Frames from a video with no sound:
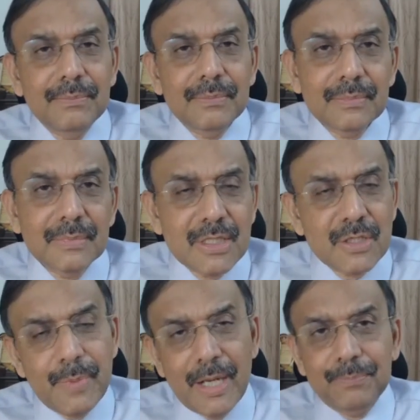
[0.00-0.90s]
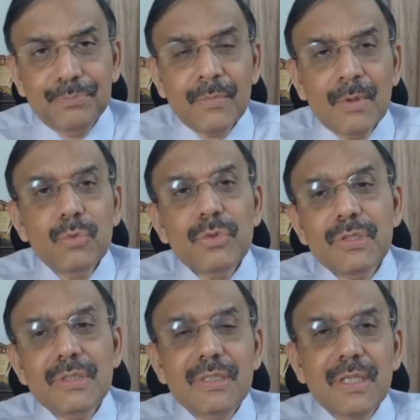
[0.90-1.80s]
wristband. Most of the
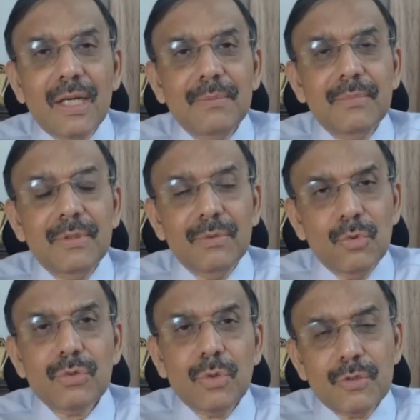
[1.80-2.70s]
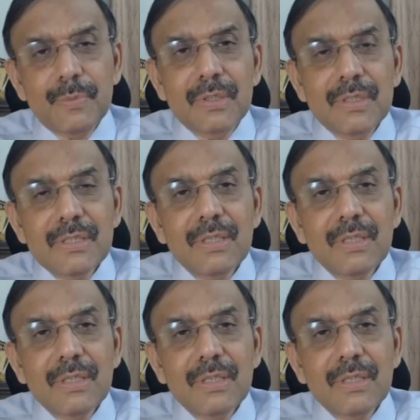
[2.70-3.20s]
time in most hospitals